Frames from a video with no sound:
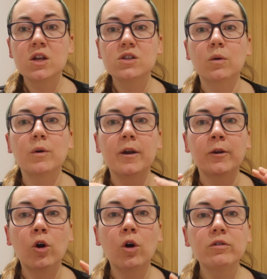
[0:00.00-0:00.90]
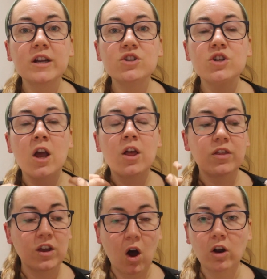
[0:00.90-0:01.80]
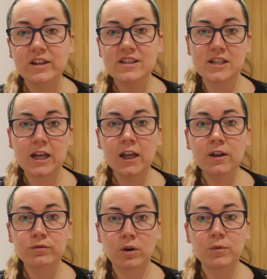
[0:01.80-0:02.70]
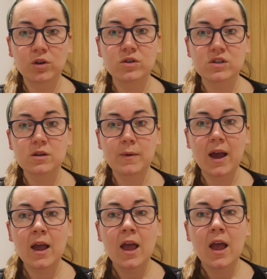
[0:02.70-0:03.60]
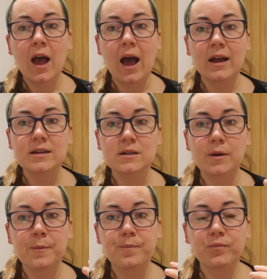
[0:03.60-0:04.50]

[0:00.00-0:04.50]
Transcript: So encourage the honesty from the customer, and